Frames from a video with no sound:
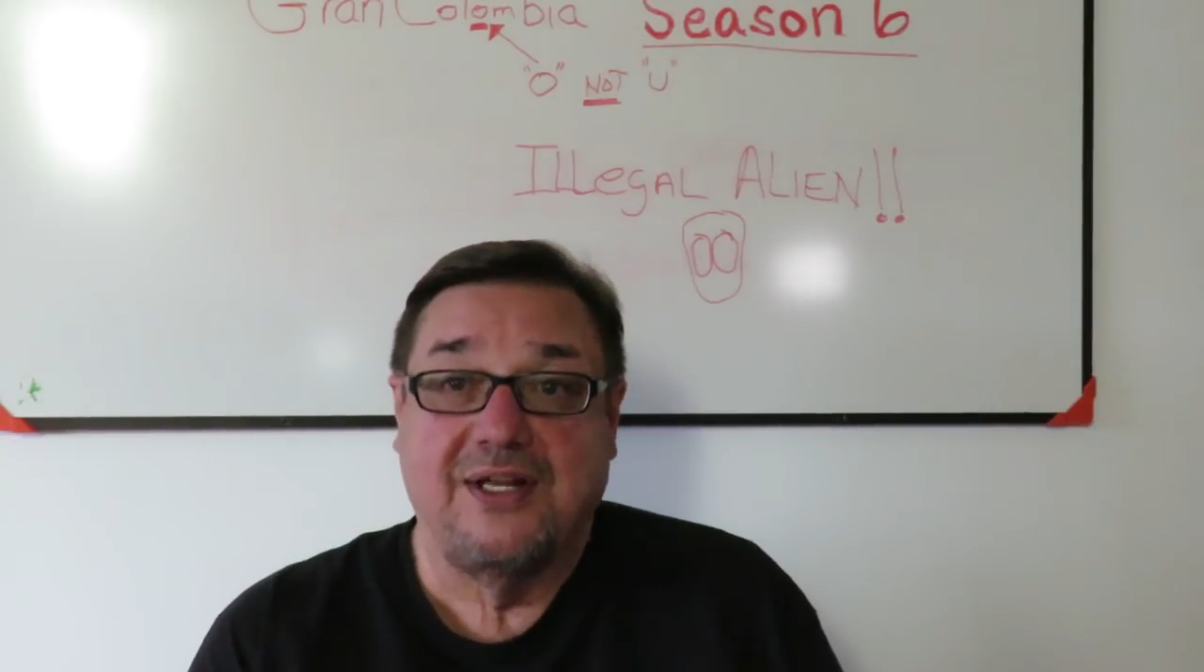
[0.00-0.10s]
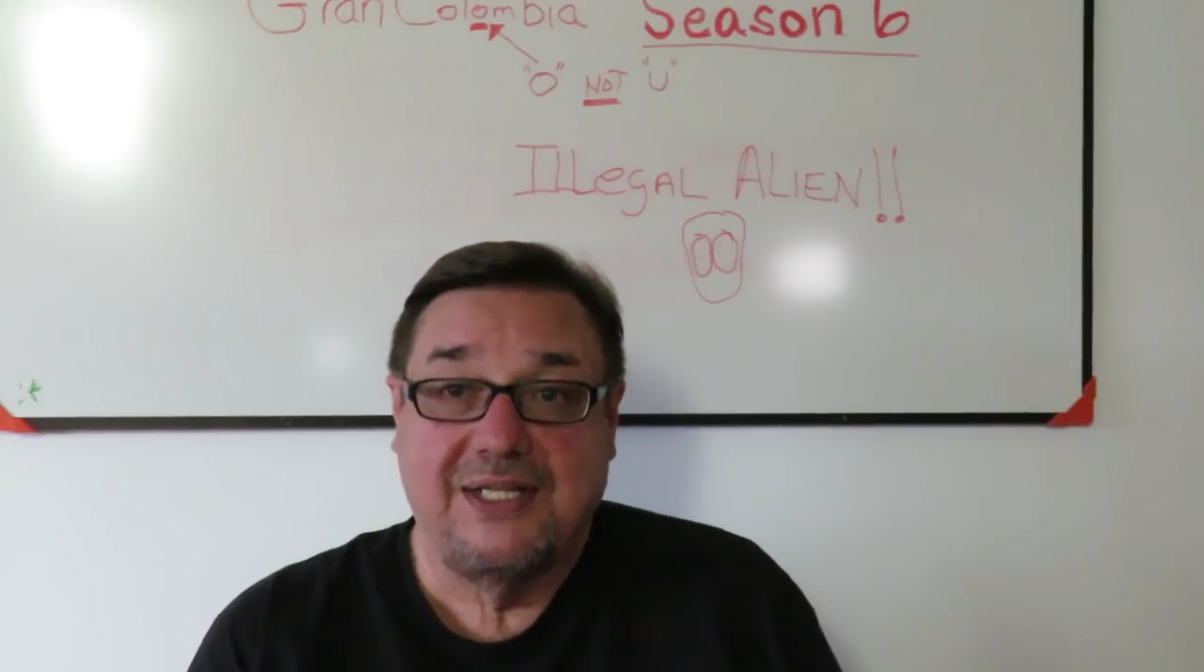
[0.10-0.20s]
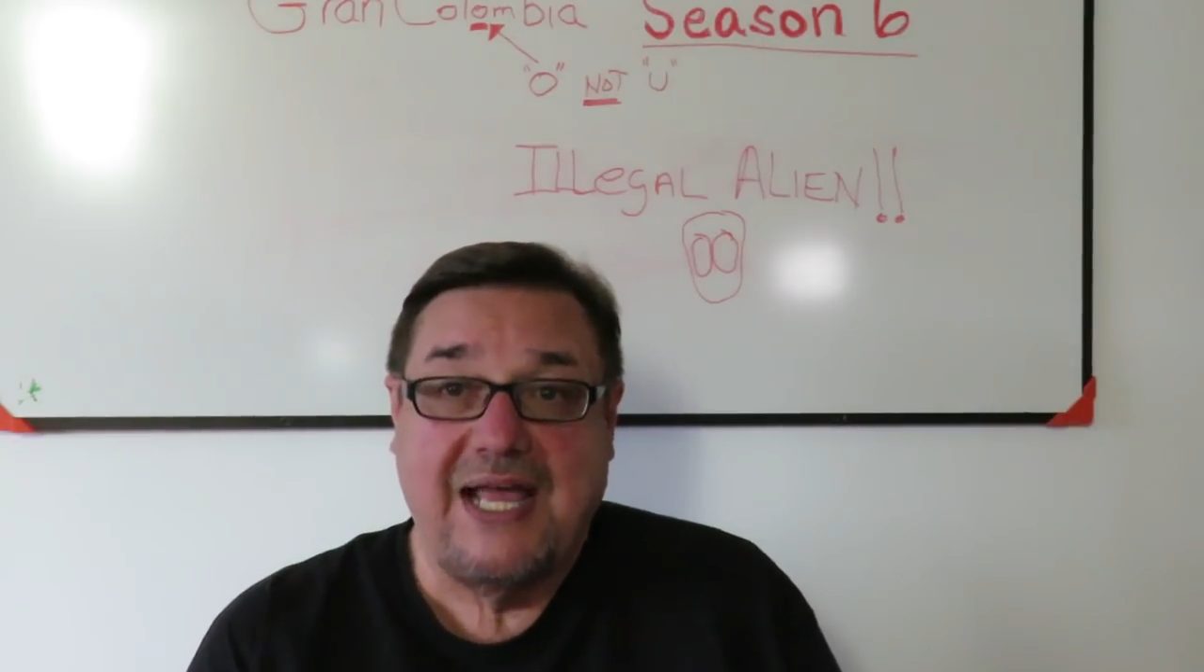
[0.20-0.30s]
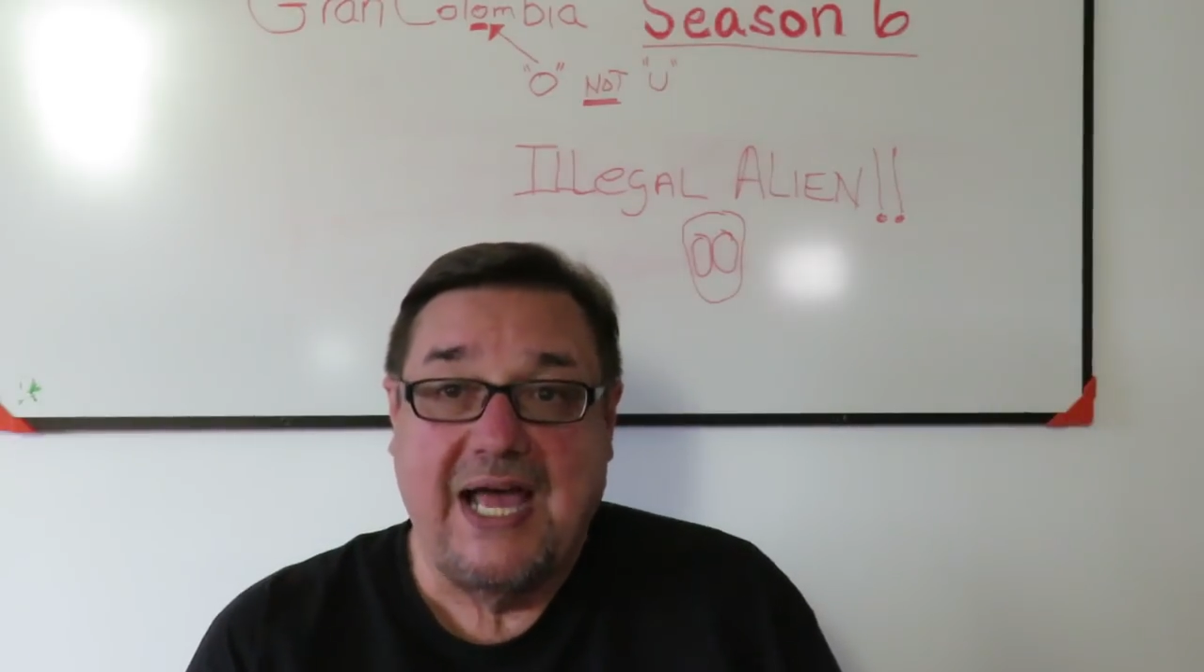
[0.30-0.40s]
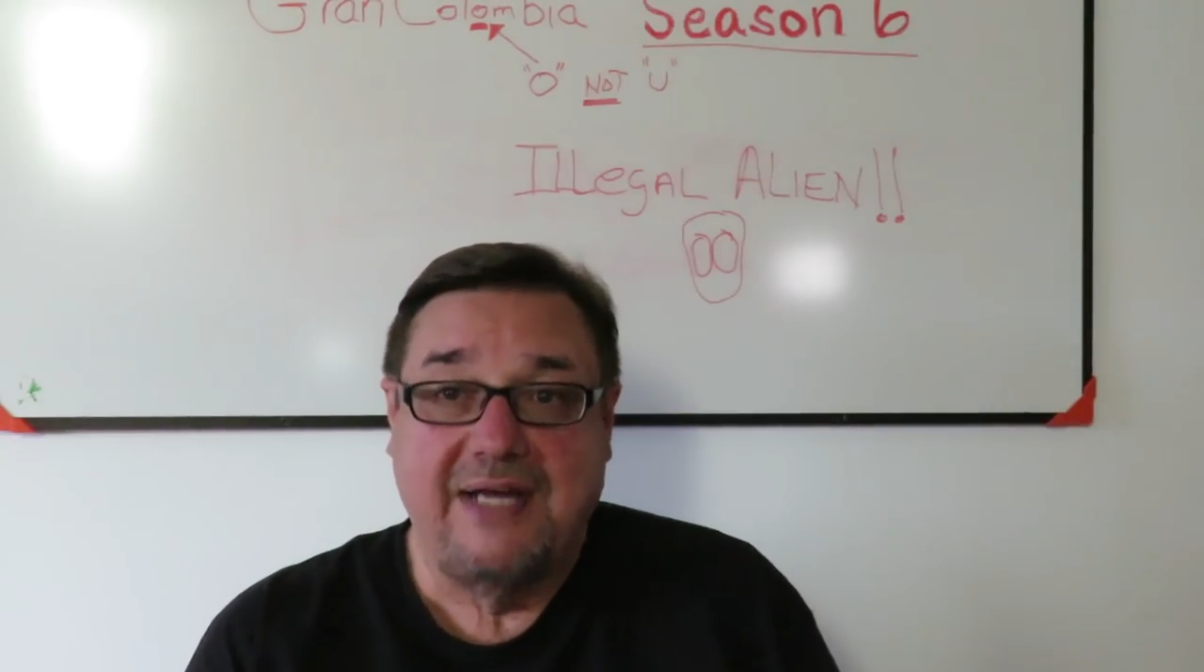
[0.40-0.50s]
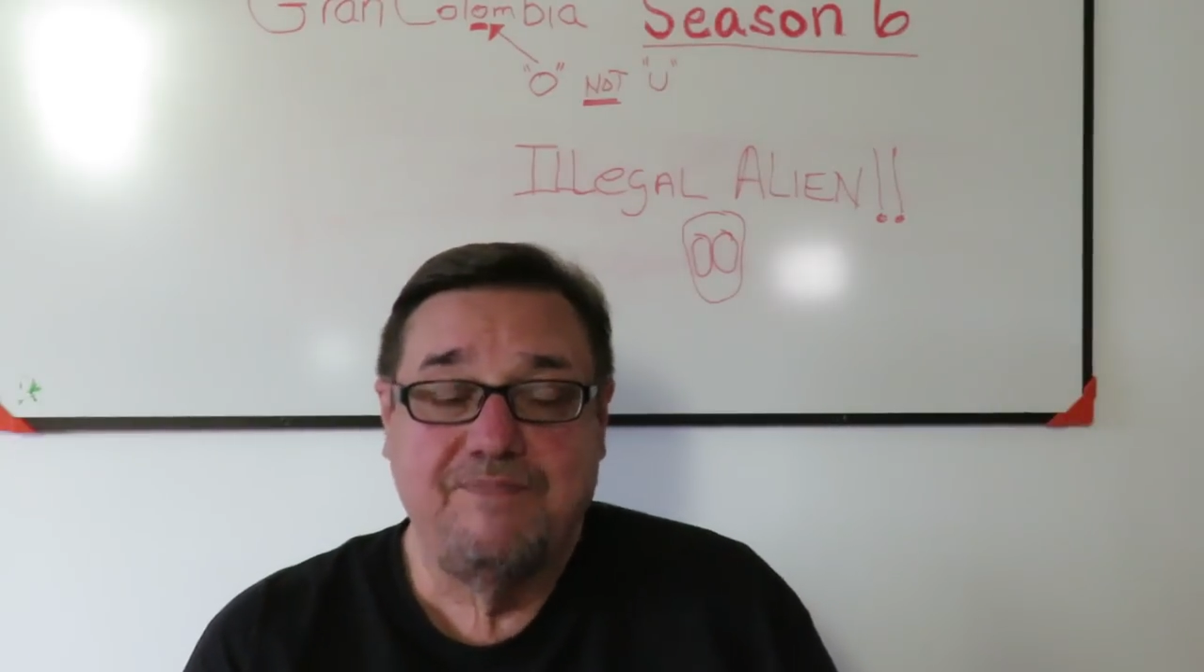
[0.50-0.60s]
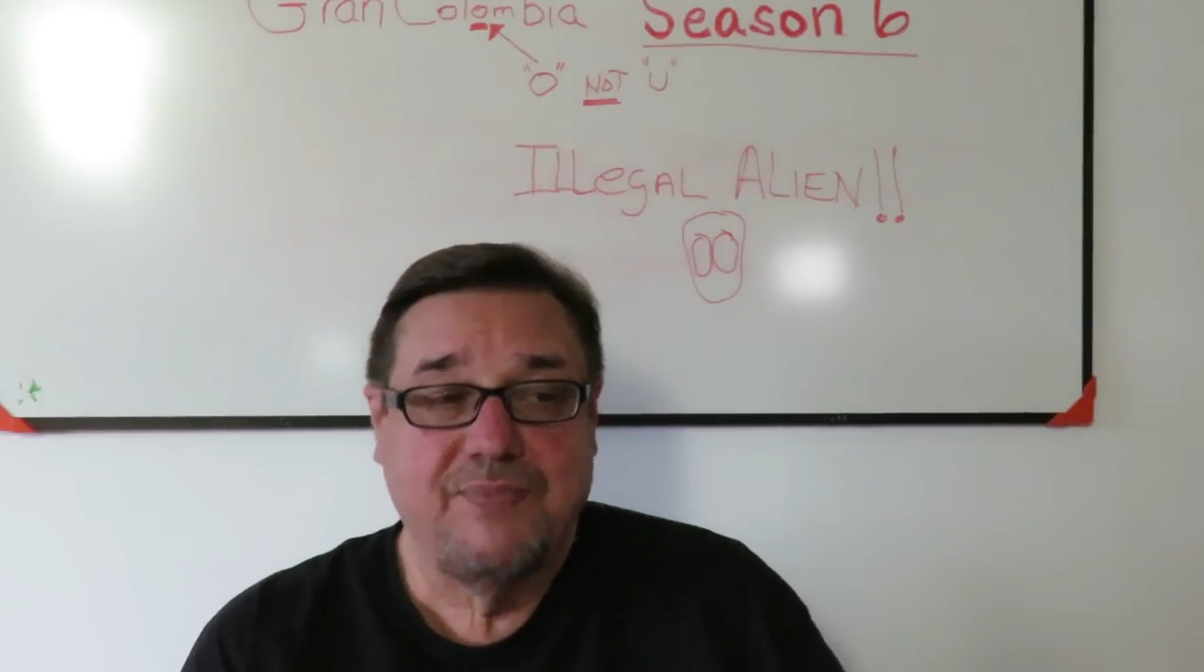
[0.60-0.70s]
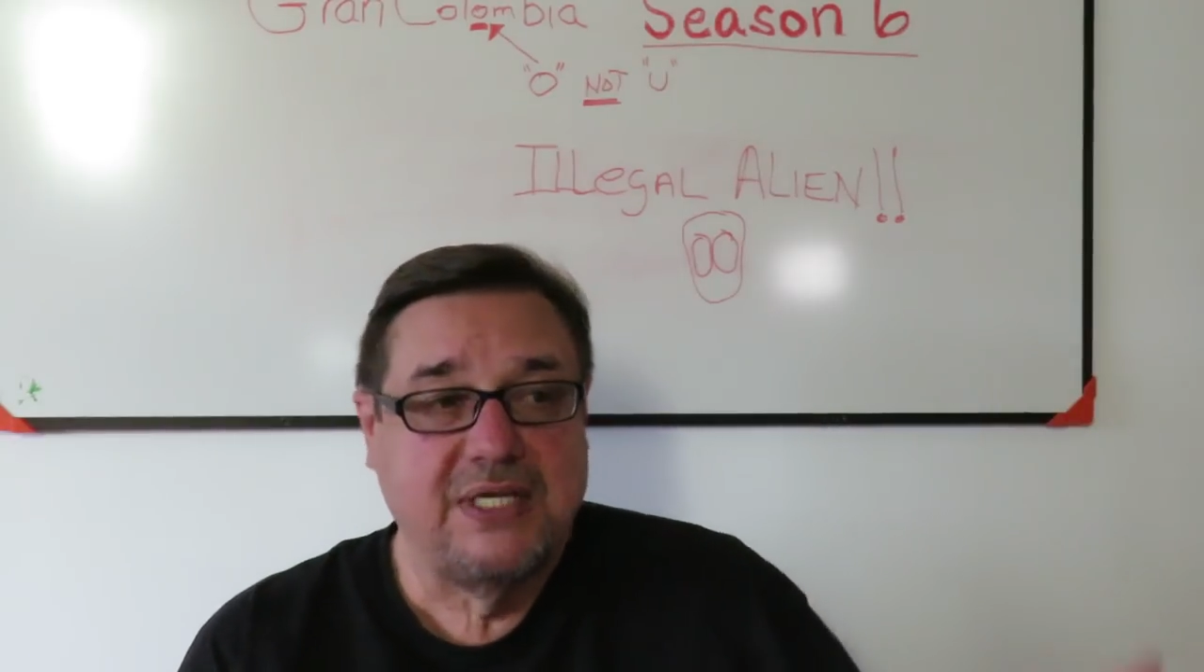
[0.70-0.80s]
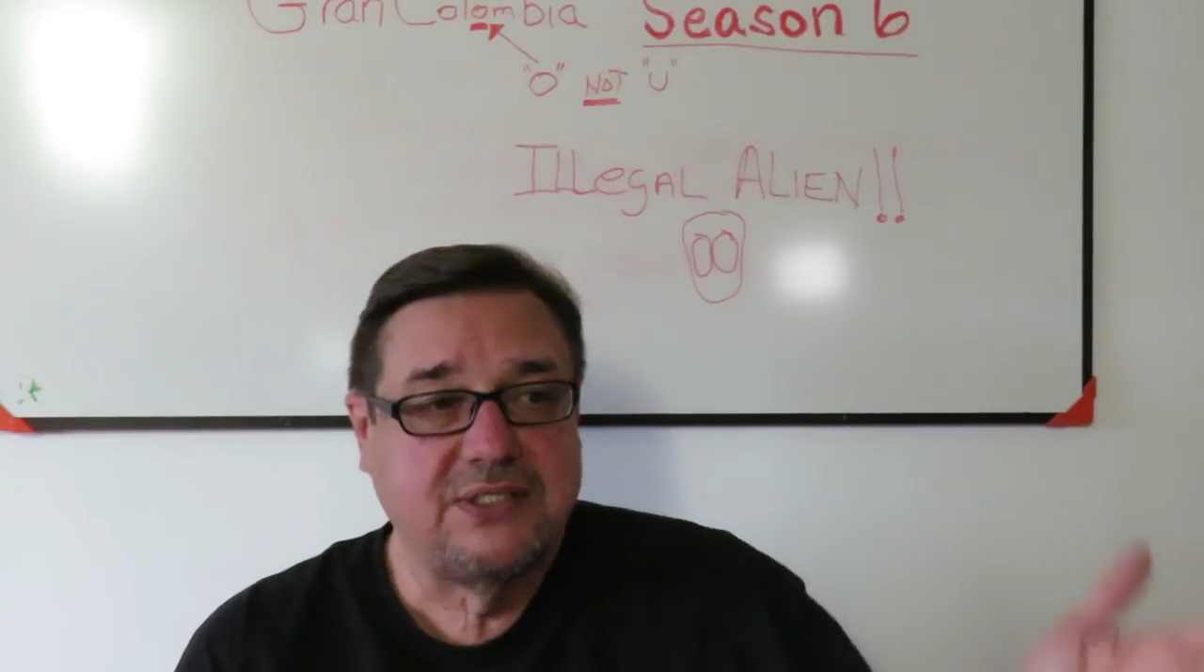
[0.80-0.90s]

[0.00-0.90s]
lot.